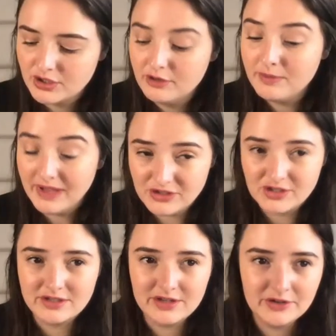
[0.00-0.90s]
you
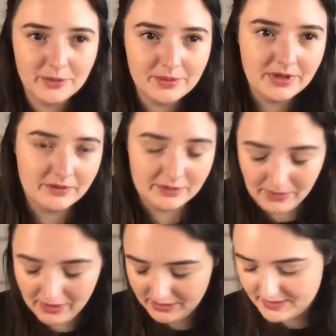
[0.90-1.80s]
mentioned in your opening
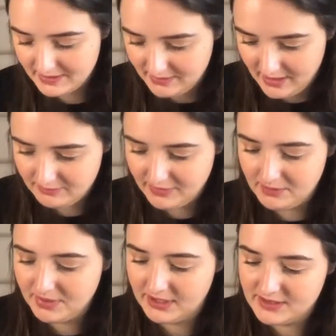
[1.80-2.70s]
remarks, and
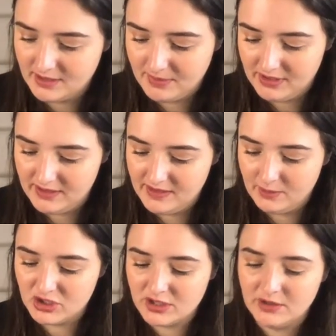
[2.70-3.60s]
Rain picked up on it, that
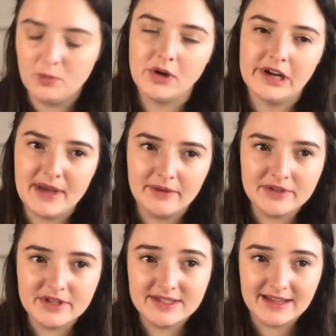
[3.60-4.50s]
we shouldn't worry about
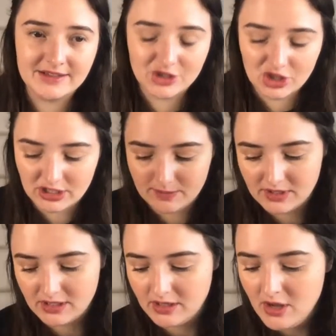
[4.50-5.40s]
the debt to
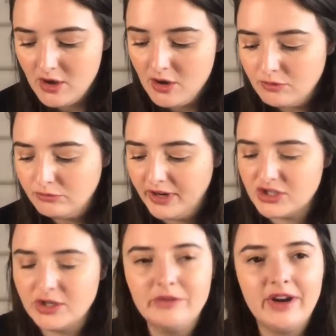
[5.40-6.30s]
GDP
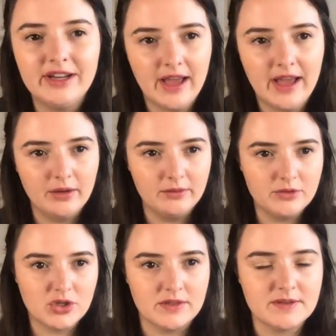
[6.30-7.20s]
ratio right now.
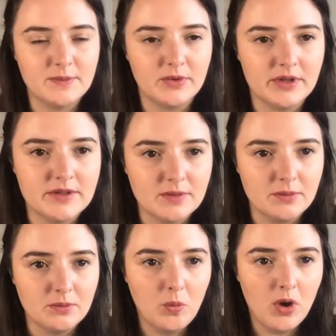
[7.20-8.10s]
Treat this more as a
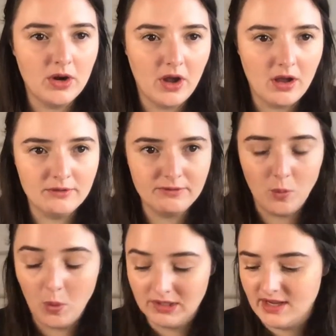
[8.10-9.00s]
one-off
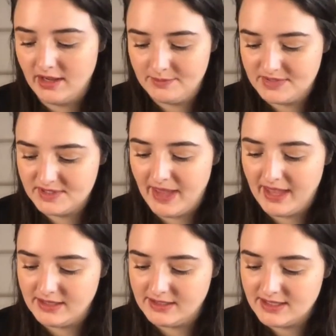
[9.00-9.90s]
wartime
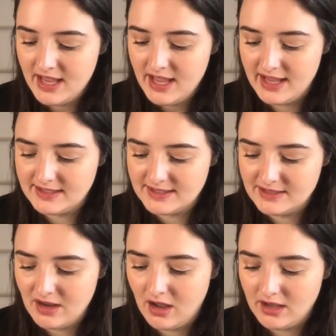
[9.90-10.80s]
spend. It's
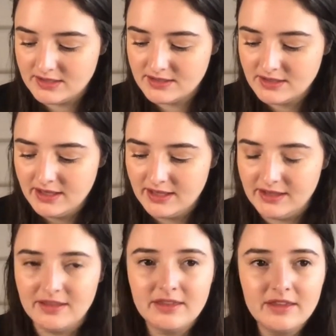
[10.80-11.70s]
not,
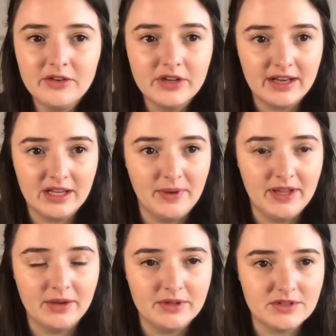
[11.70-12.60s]
in theory
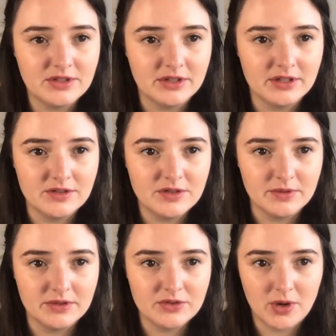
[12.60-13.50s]
anyway, going to turn into
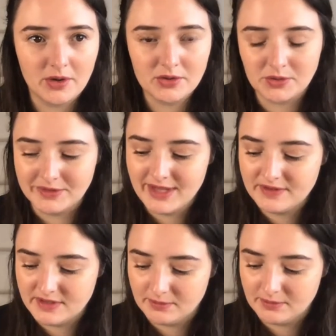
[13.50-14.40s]
a structural
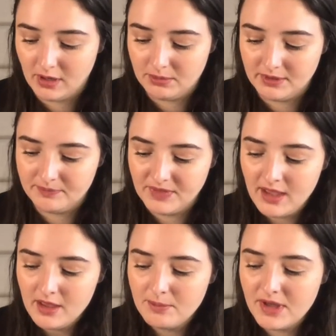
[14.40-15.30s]
deficit problem.
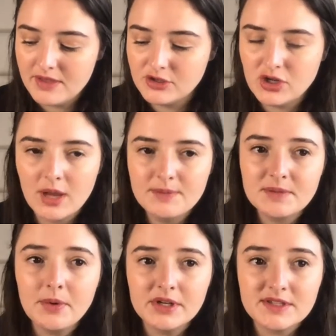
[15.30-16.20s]
But the job
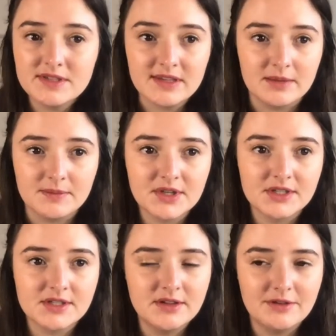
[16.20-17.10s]
support scheme
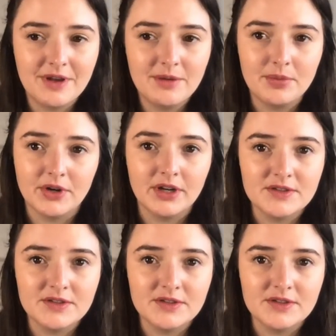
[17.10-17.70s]
starts in November and